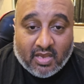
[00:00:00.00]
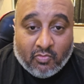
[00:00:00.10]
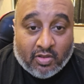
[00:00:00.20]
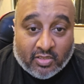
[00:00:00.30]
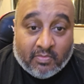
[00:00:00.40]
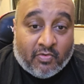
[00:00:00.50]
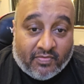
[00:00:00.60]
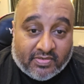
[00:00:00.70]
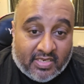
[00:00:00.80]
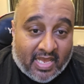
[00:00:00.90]
One of them
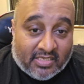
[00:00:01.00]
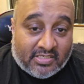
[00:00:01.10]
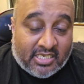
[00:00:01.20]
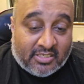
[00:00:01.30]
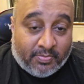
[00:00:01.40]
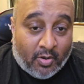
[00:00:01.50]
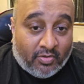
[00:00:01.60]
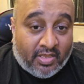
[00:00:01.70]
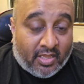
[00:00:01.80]
obviously has Seasmoke.